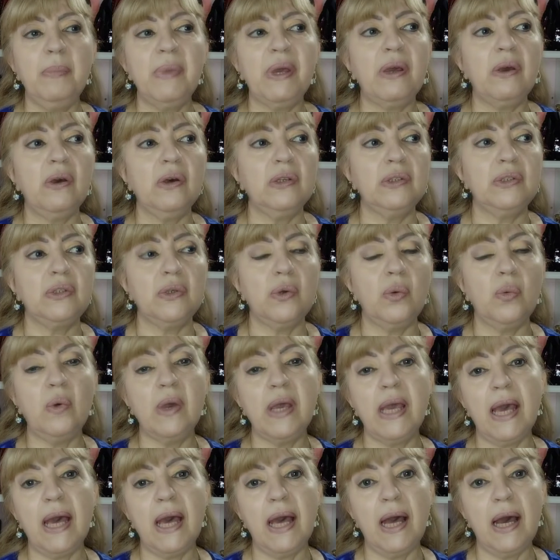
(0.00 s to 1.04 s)
because
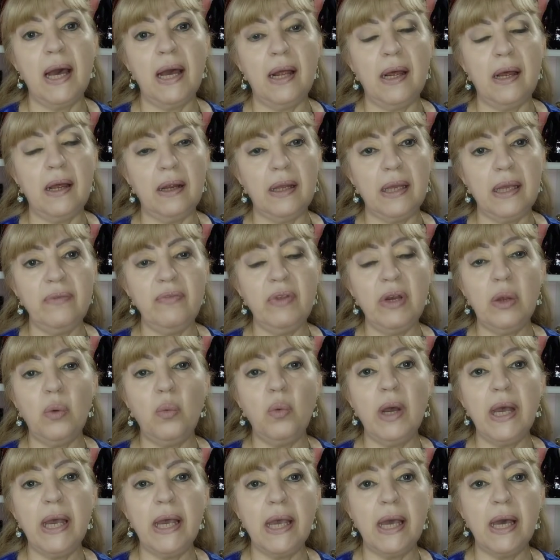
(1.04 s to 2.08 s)
we are giving
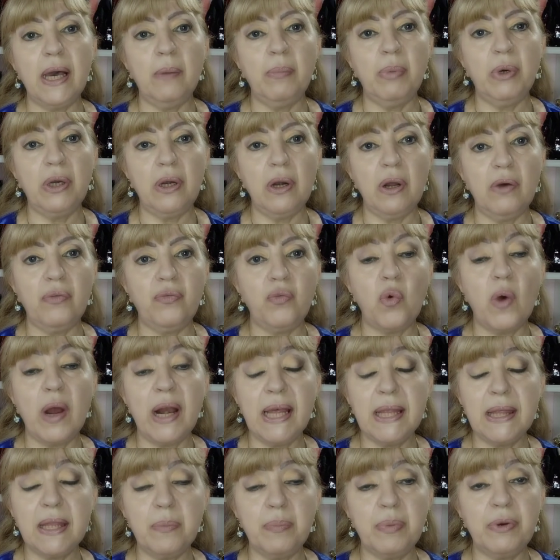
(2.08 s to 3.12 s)
away a bottle of
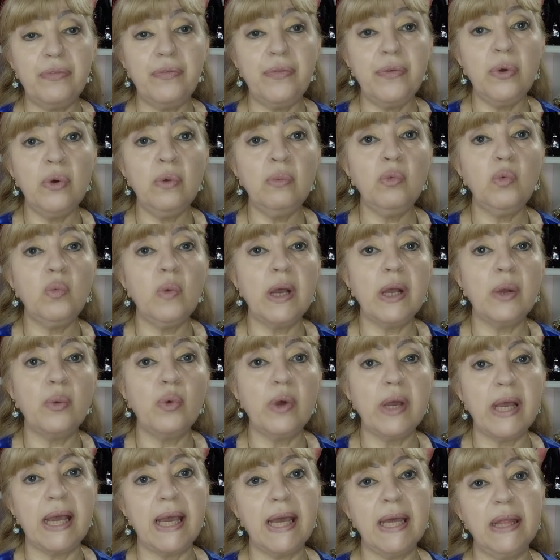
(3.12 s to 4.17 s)
Guarante perfume when
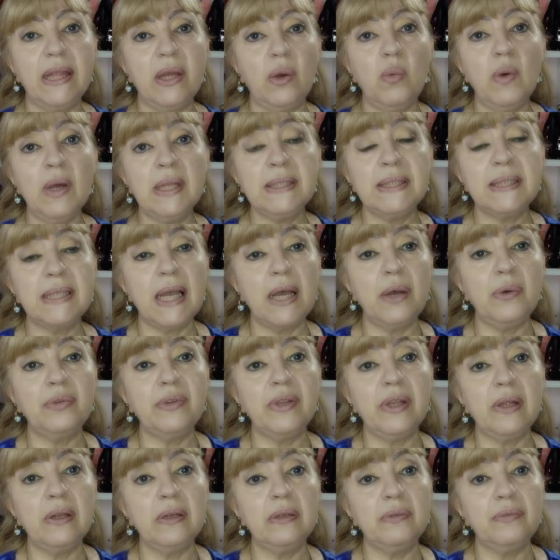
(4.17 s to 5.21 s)
we get the one
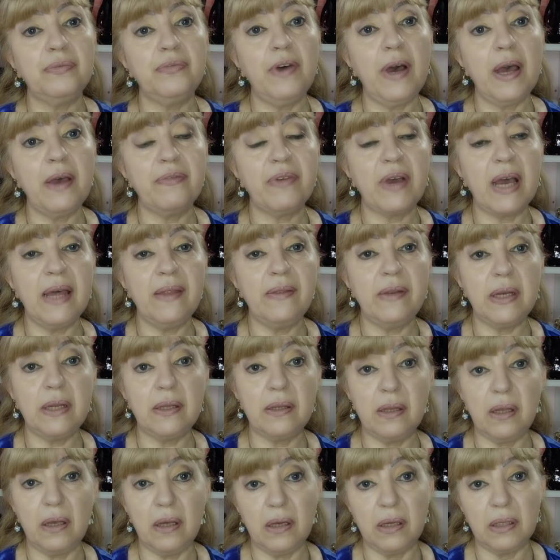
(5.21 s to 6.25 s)
thousand five
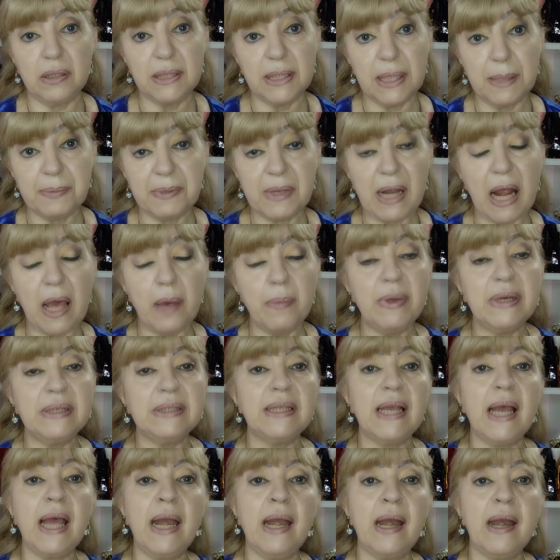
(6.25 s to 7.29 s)
hundred uh,
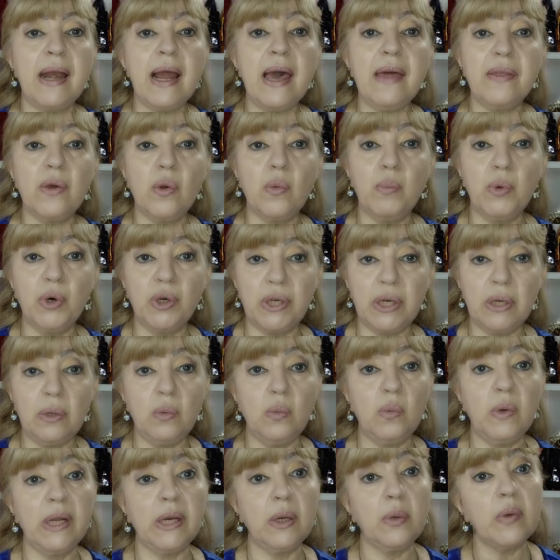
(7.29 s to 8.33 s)
subscribers, and another bottle
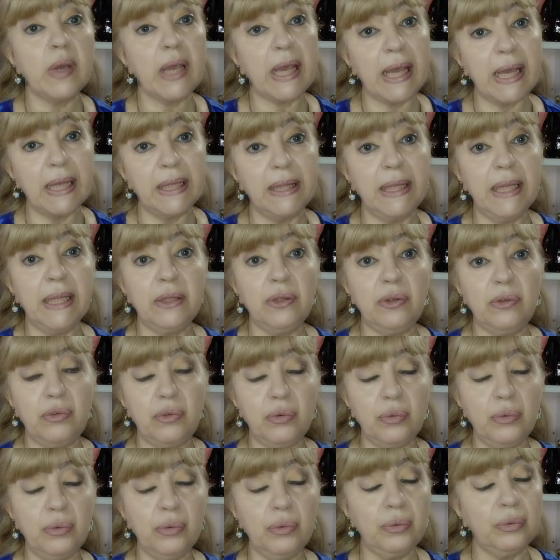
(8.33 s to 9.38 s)
when we get the
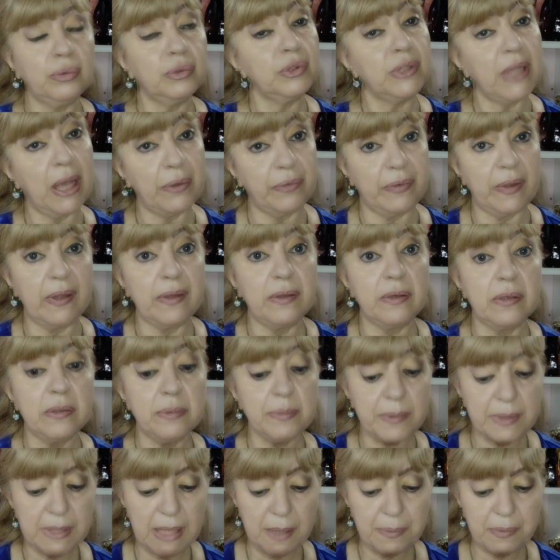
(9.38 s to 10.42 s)
two thousand
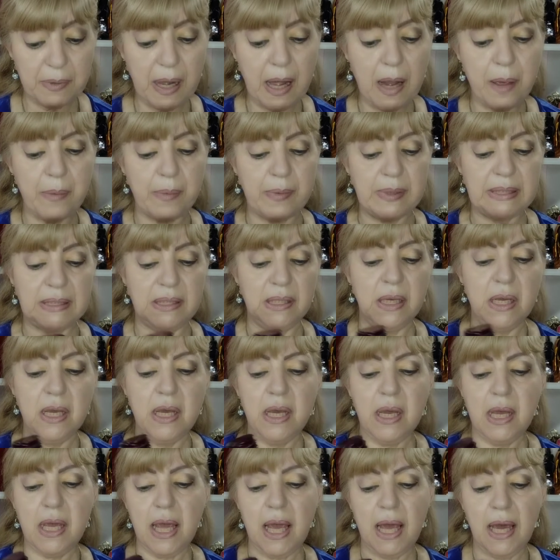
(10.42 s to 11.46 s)
subscribers.
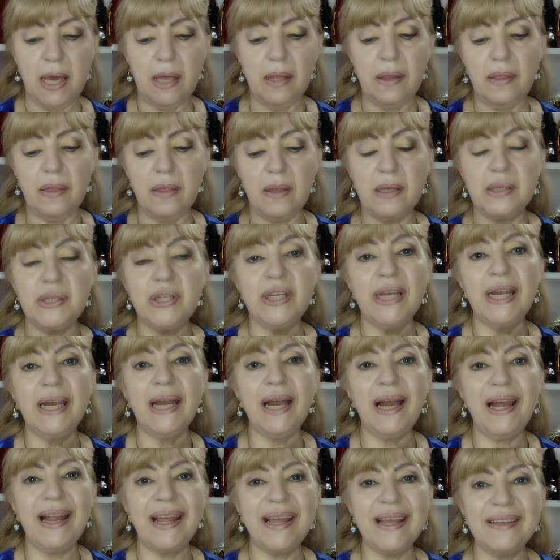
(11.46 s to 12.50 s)
And the
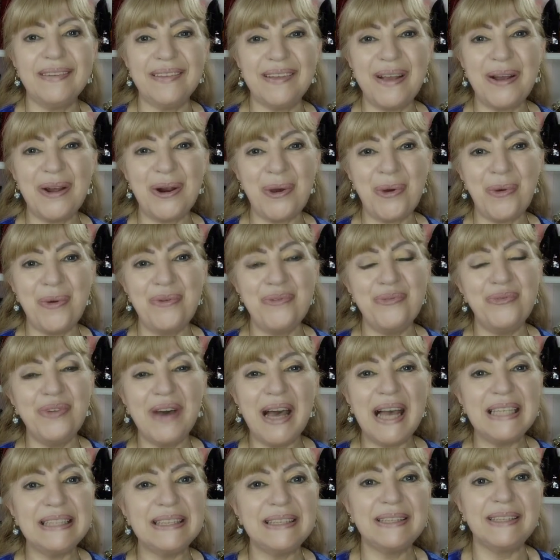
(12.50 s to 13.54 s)
channel is growing
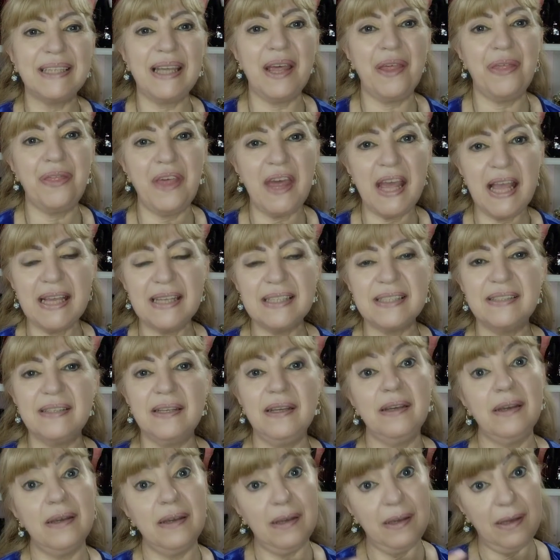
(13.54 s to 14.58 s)
fast
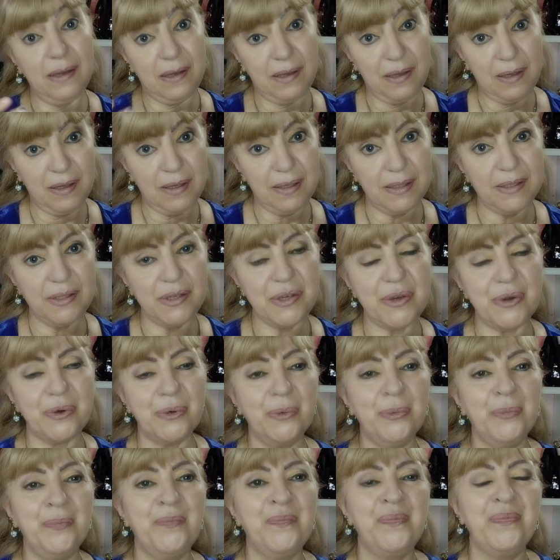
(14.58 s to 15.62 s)
thanks to you,